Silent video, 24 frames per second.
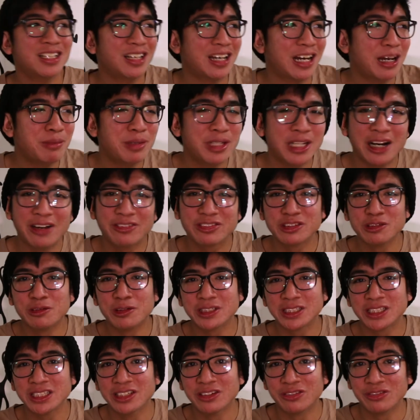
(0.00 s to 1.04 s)
after
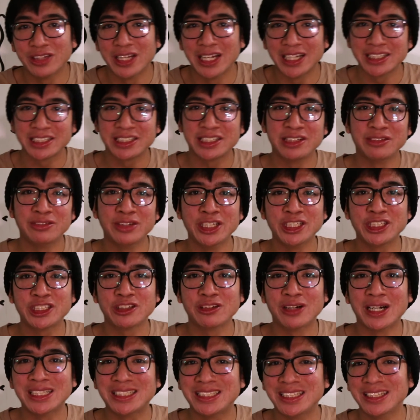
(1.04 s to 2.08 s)
watching the Flash TV
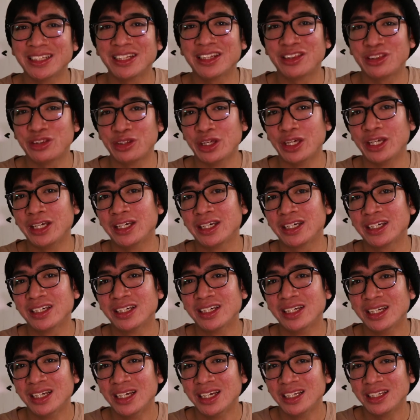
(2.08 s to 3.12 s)
show, I didn't think,
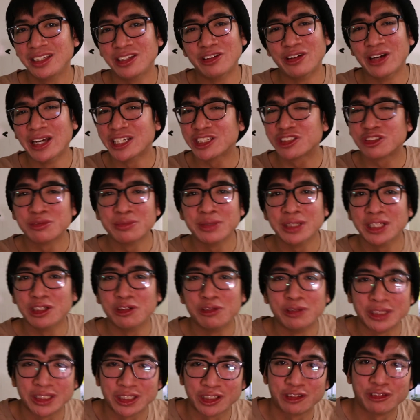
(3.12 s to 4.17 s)
Ezra Miller
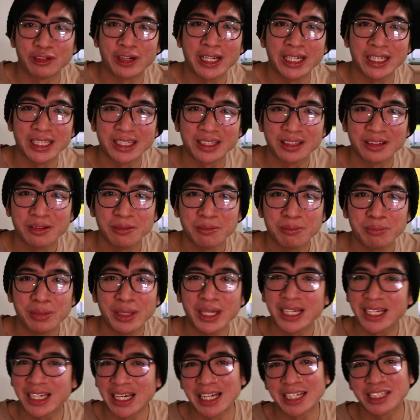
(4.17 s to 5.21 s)
was a great
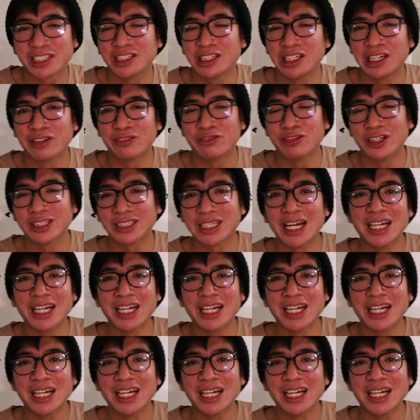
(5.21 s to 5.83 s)
pick, actually, at first.